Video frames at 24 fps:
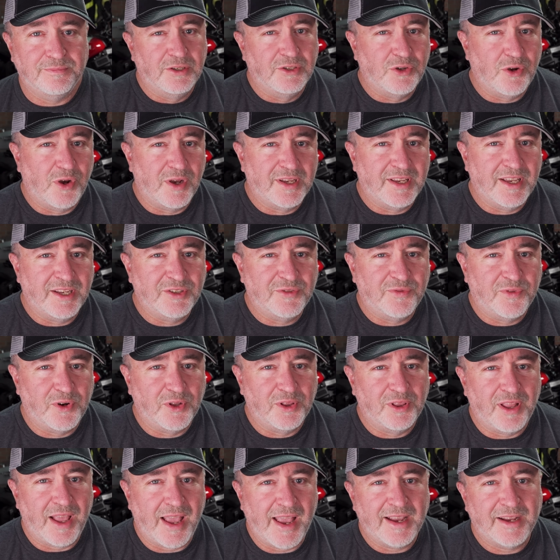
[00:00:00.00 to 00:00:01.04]
So I guess for
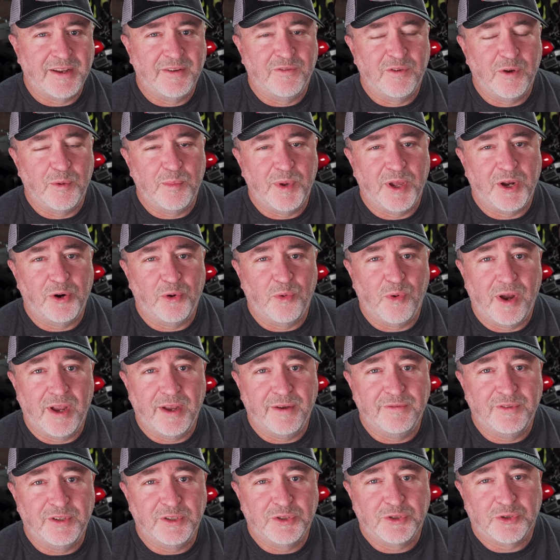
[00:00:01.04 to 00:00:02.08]
lack of a better way
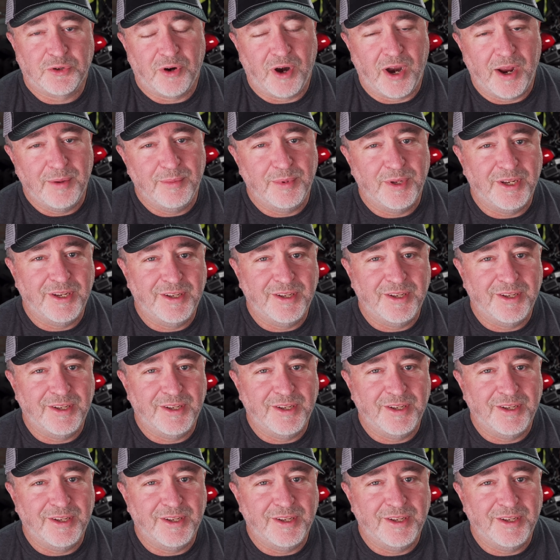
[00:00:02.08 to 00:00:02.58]
of describing